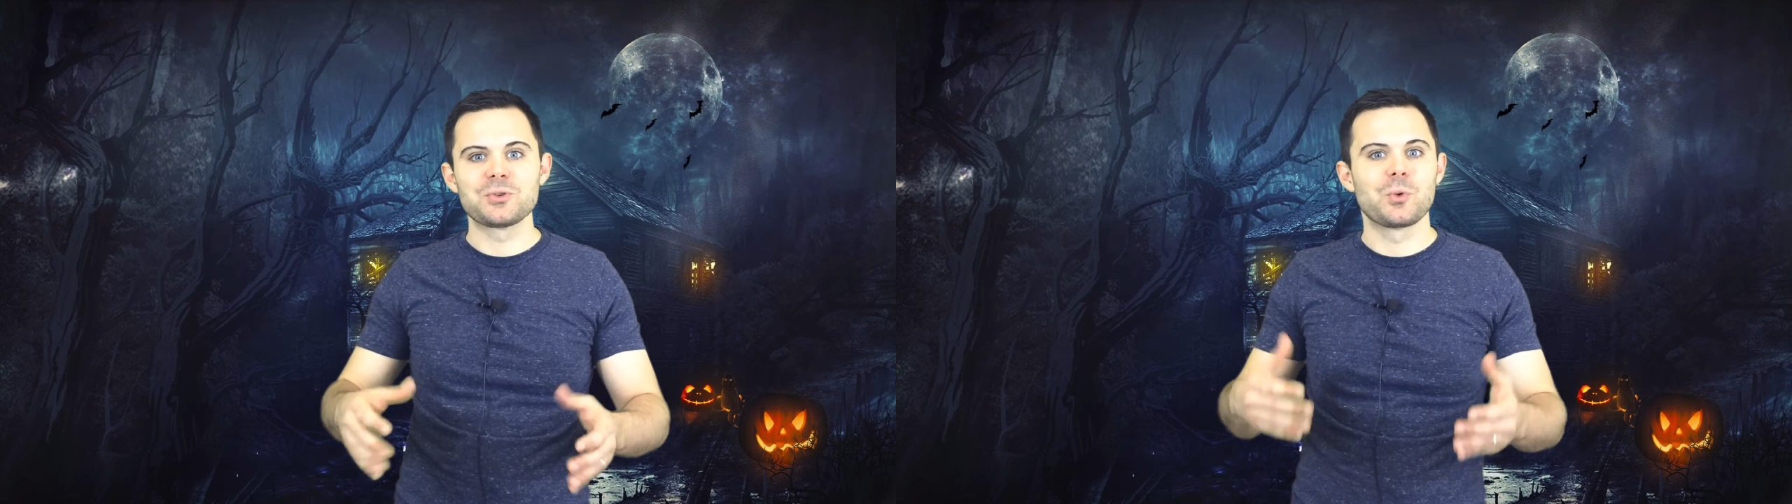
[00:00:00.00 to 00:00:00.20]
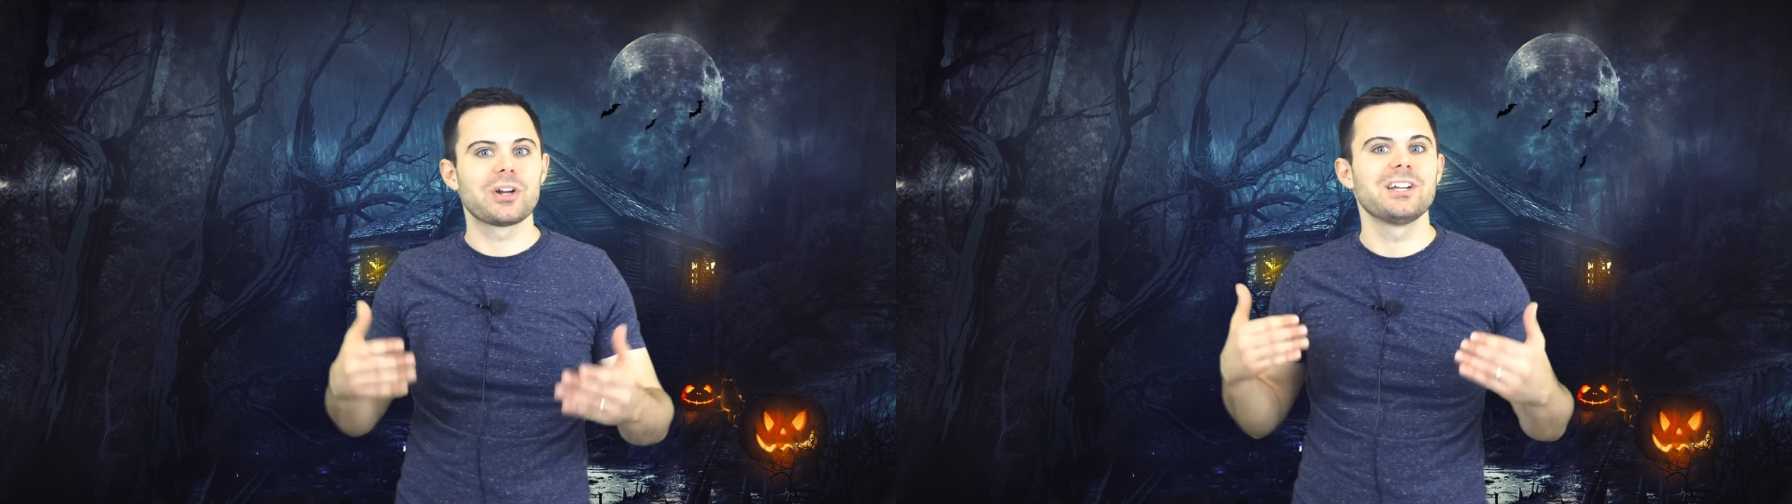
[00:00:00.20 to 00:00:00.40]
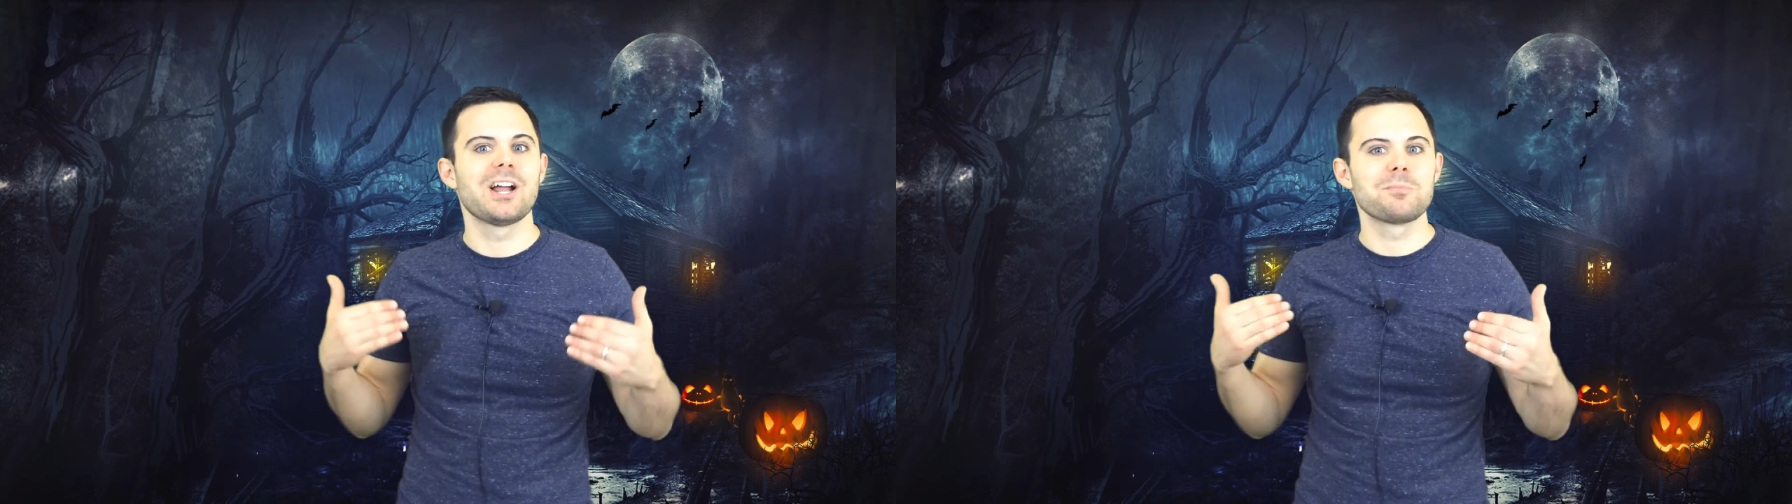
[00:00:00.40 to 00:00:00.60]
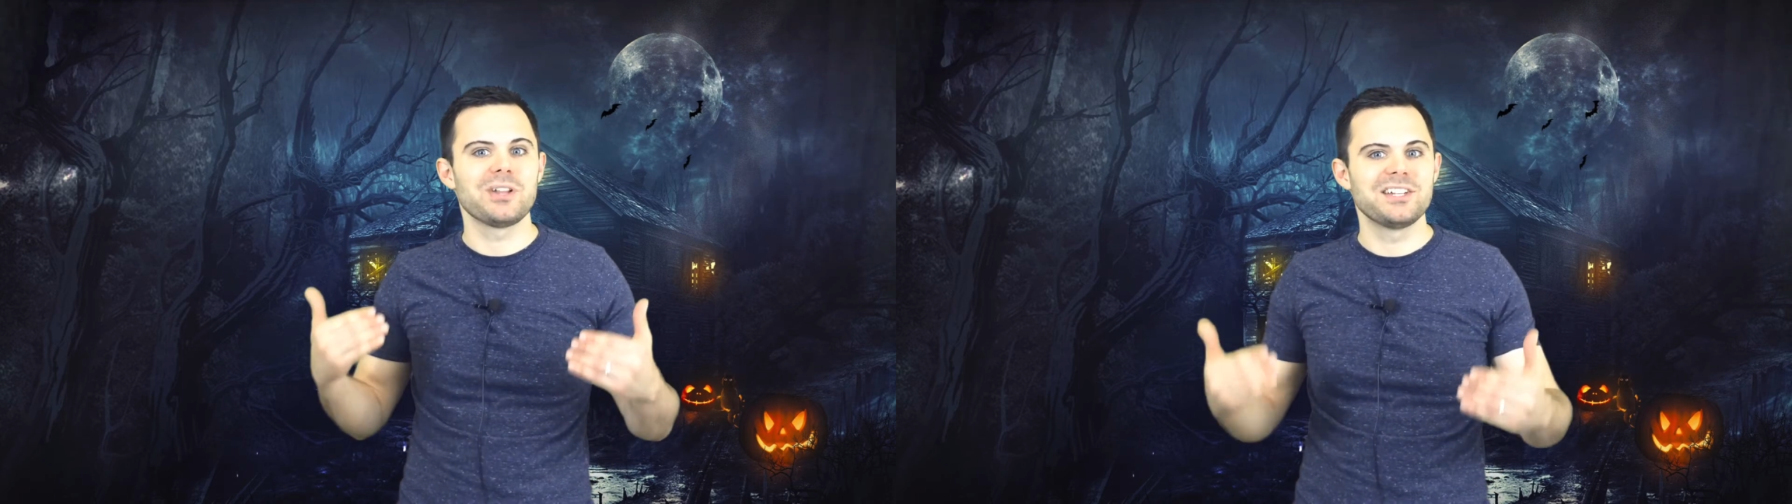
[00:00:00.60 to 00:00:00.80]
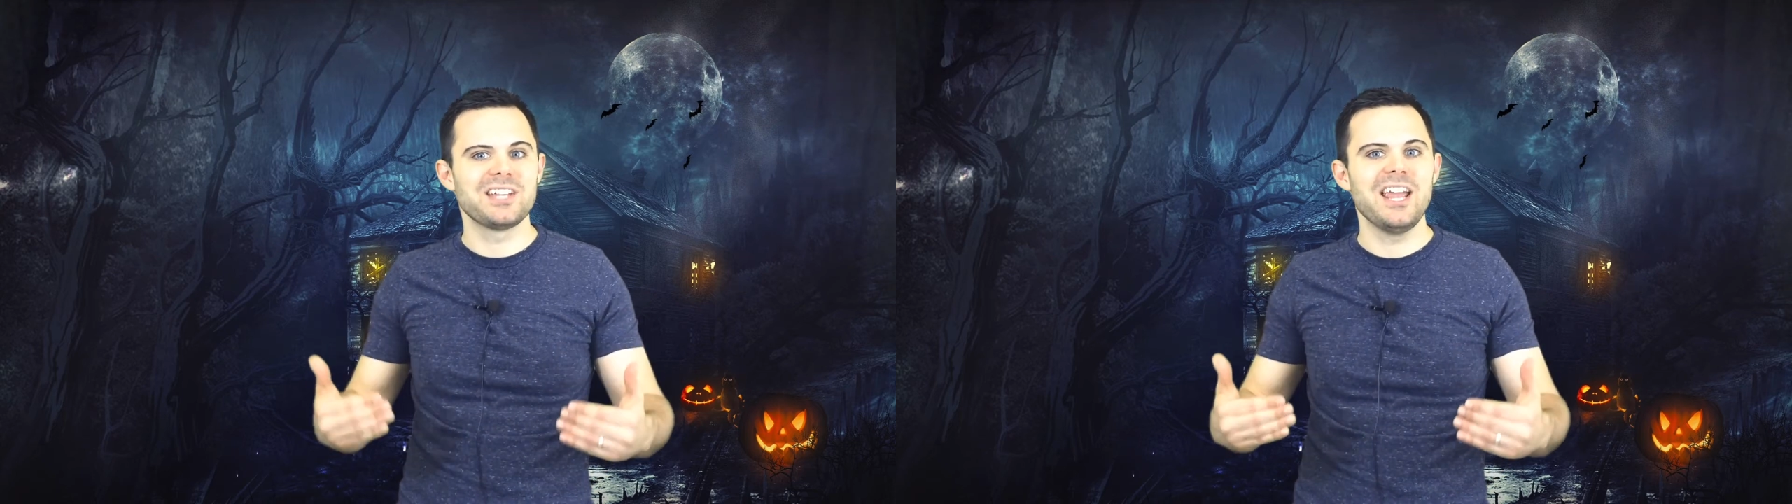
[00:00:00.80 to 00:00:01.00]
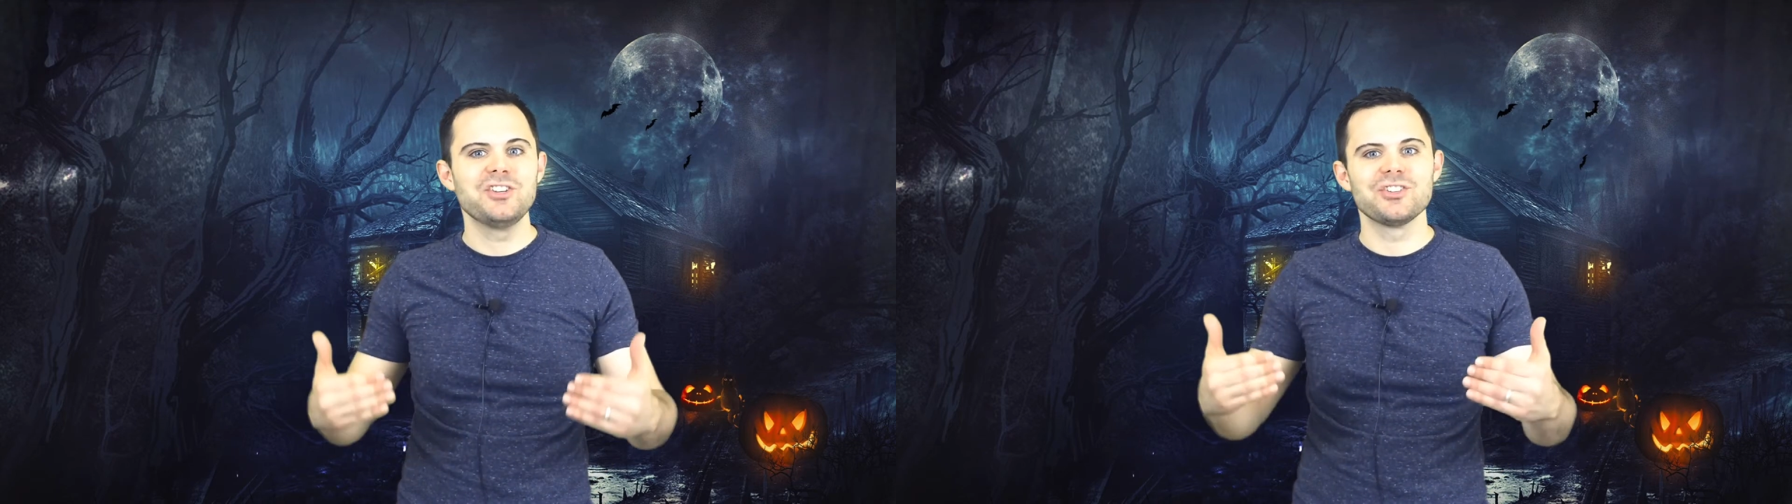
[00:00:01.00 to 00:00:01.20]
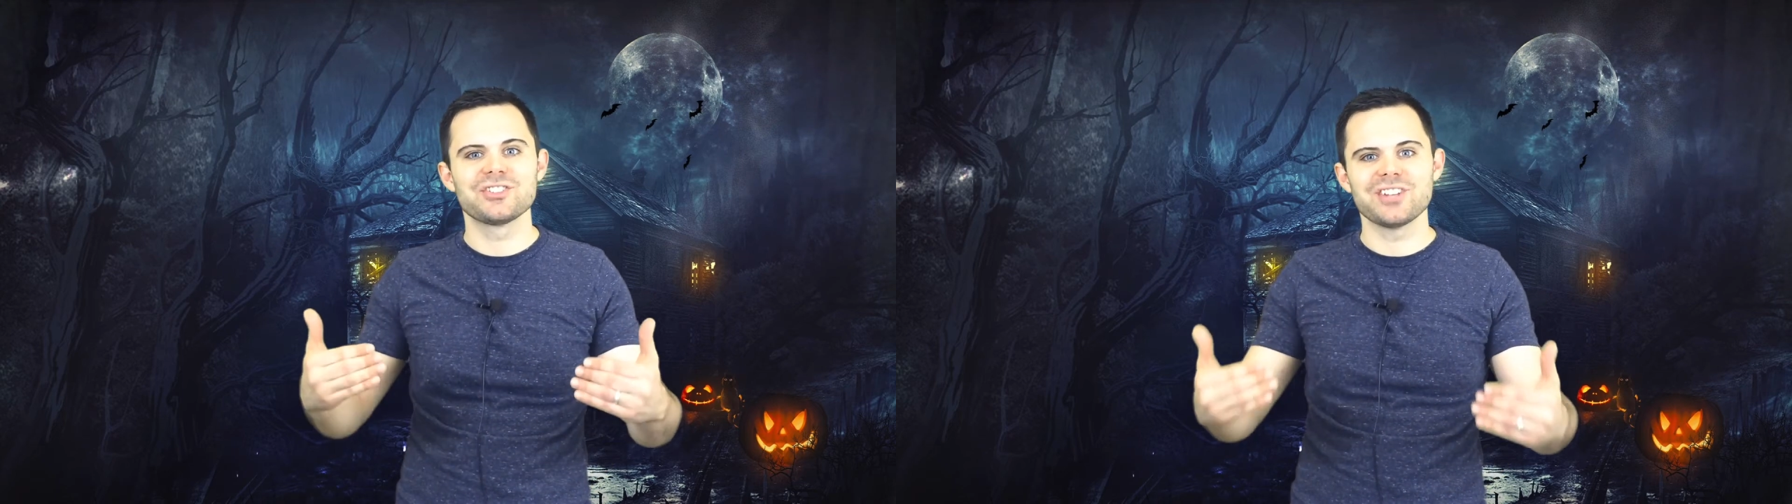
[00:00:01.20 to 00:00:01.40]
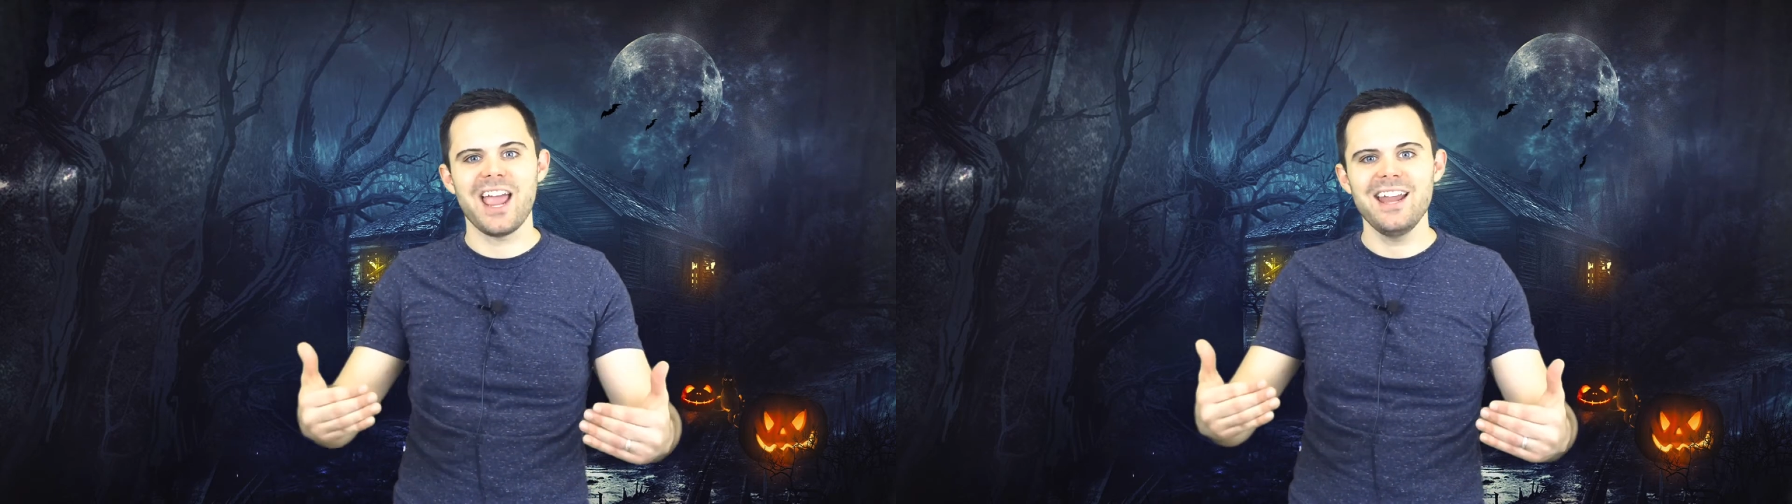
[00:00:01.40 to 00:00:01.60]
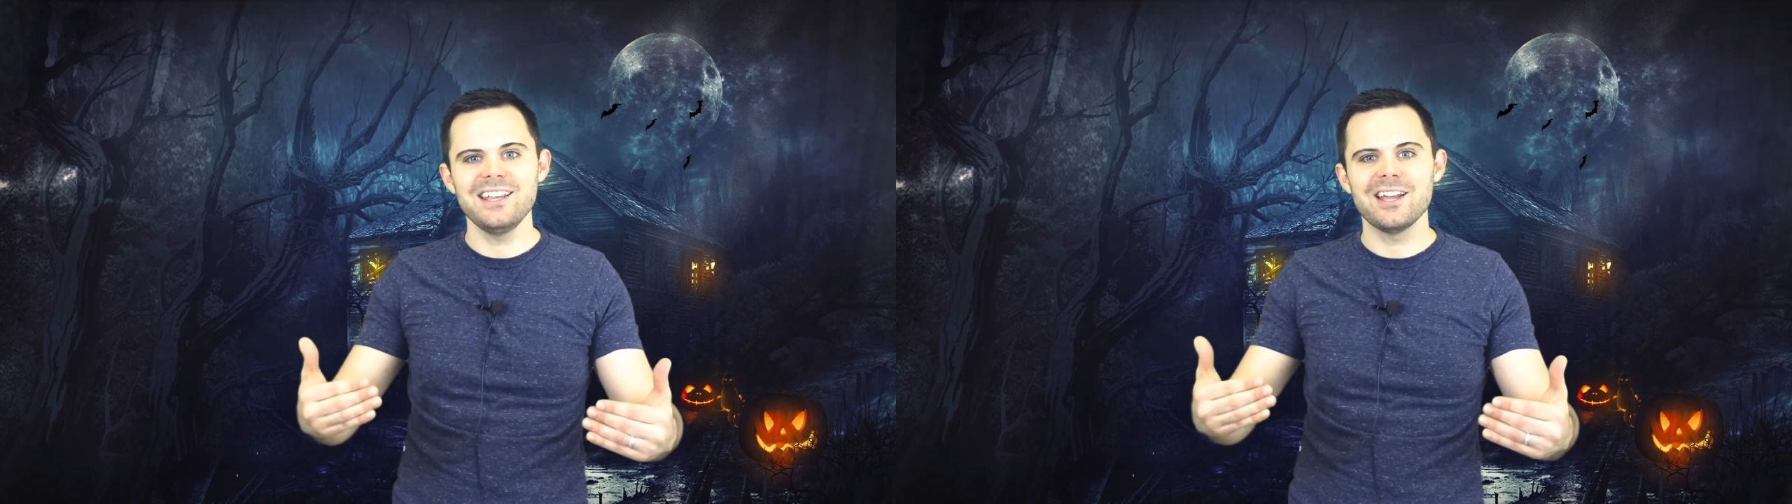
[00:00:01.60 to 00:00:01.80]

working on plantations in Haiti,